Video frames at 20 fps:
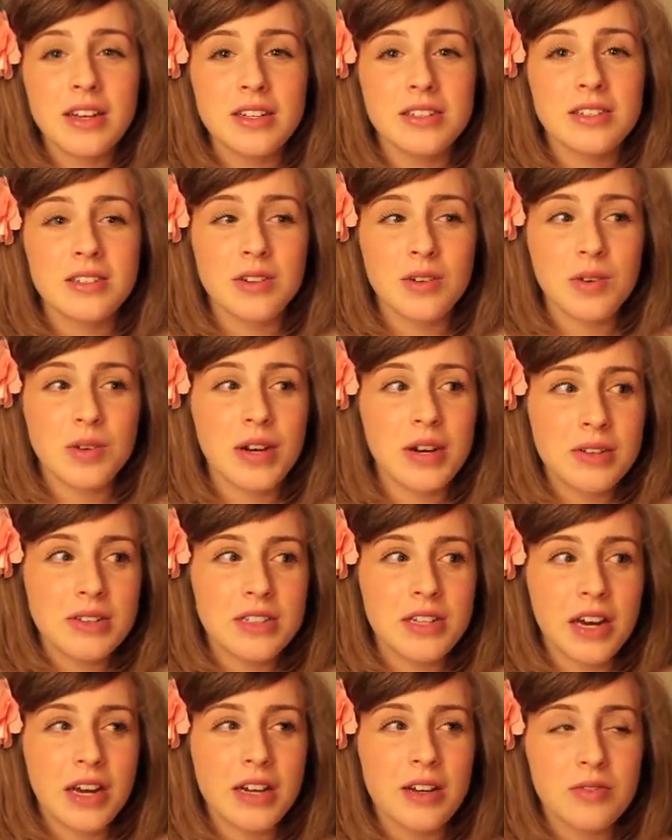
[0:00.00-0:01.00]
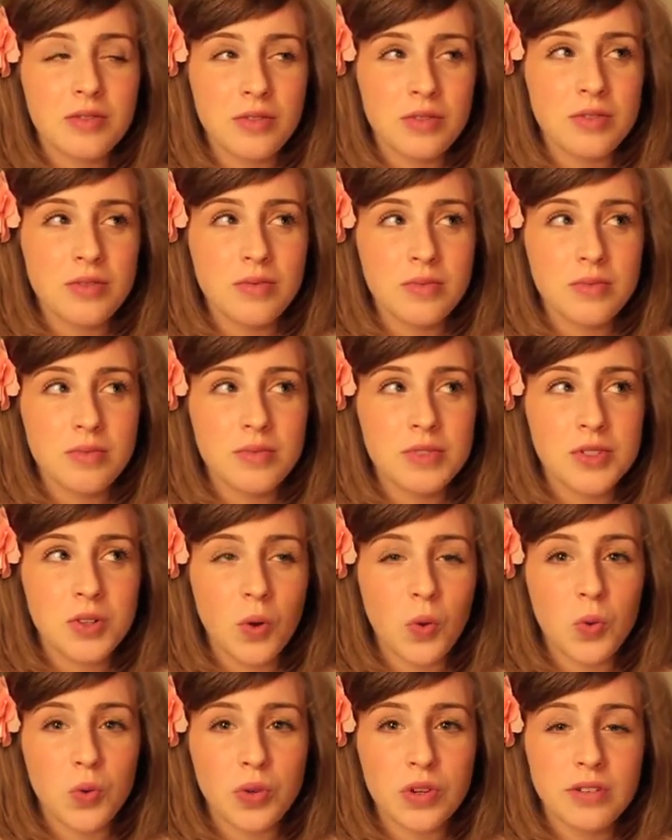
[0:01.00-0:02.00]
so I was kind of
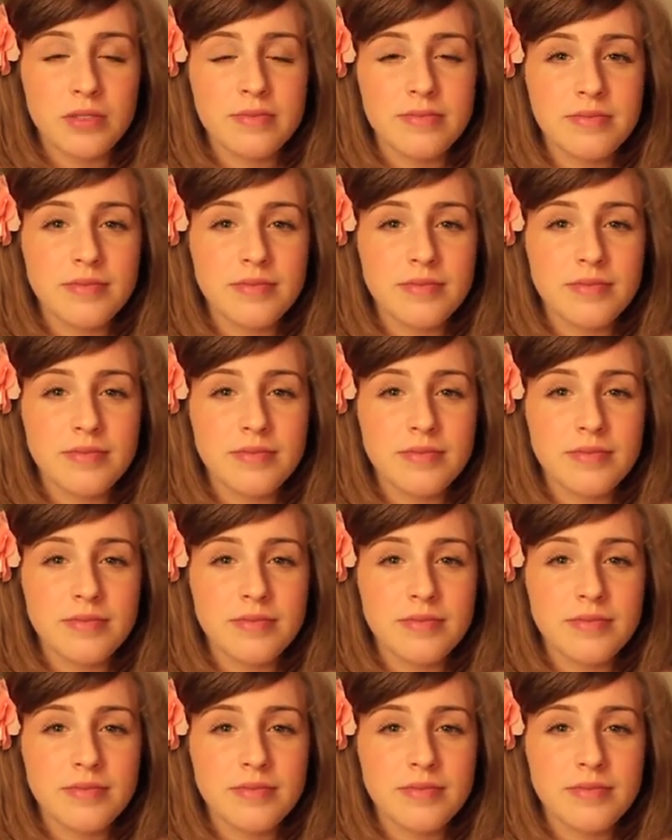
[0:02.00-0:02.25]
sold